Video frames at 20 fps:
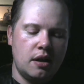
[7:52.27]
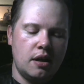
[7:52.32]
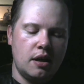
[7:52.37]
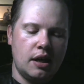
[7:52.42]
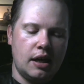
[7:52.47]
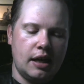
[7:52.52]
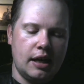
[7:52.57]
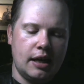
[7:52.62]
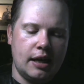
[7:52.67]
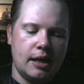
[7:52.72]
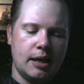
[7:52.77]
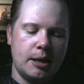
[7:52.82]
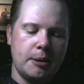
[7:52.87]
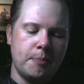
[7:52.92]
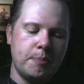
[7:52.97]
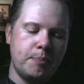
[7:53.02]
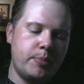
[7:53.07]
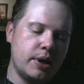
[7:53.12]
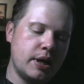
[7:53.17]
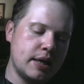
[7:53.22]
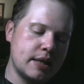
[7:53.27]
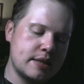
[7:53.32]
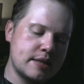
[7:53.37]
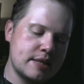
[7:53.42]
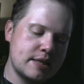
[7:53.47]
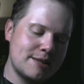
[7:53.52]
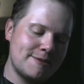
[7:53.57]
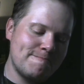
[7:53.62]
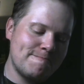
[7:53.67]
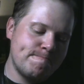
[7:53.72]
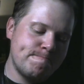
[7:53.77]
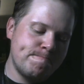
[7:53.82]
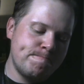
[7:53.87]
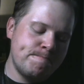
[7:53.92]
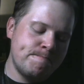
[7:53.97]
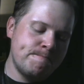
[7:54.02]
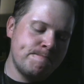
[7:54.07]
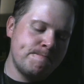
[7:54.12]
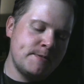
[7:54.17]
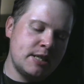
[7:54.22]
but
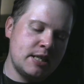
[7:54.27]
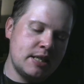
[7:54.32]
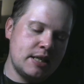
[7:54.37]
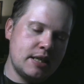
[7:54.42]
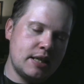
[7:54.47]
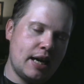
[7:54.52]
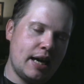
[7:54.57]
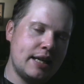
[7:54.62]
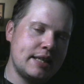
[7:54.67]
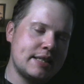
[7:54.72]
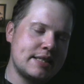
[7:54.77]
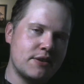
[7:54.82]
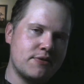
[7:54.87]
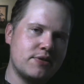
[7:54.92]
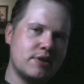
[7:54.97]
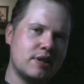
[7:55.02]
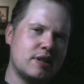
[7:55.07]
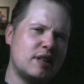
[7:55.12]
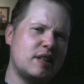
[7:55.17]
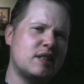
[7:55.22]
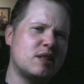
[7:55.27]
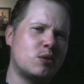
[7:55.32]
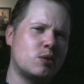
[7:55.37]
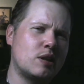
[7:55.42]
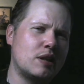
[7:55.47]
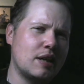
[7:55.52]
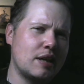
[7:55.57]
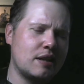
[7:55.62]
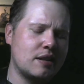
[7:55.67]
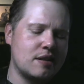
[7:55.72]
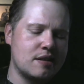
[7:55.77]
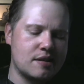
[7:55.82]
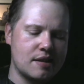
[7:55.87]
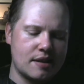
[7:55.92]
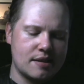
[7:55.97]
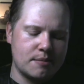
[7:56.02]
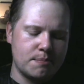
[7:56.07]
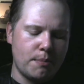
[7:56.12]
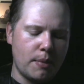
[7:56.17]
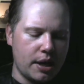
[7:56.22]
I definitely don't like this
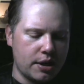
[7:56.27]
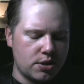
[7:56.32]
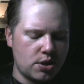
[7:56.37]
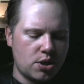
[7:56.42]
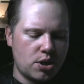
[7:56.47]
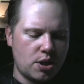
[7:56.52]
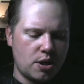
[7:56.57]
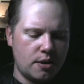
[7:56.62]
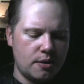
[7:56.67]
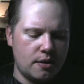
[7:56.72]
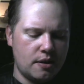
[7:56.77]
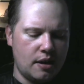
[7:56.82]
as much.